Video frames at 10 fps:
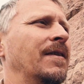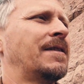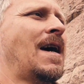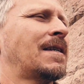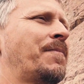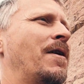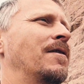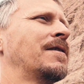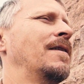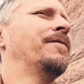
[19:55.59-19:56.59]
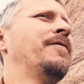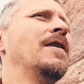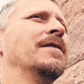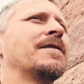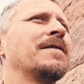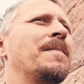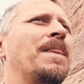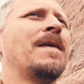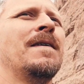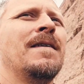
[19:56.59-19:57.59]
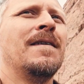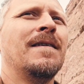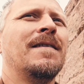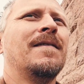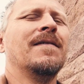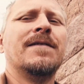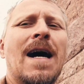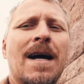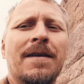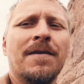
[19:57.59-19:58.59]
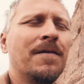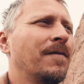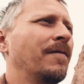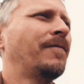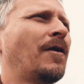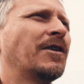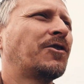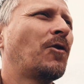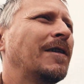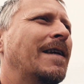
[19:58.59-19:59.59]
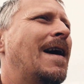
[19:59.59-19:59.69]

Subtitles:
the taxpayers out of funds, died very shortly